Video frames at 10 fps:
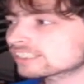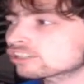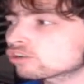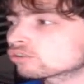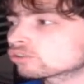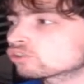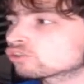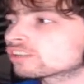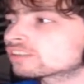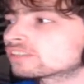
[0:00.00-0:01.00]
I know
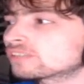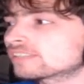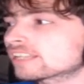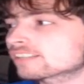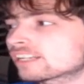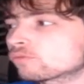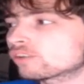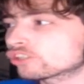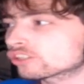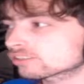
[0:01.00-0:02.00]
that's kind of
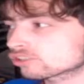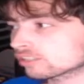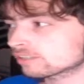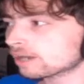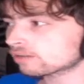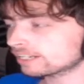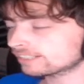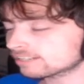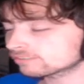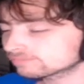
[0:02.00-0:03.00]
what you're concerned about right now.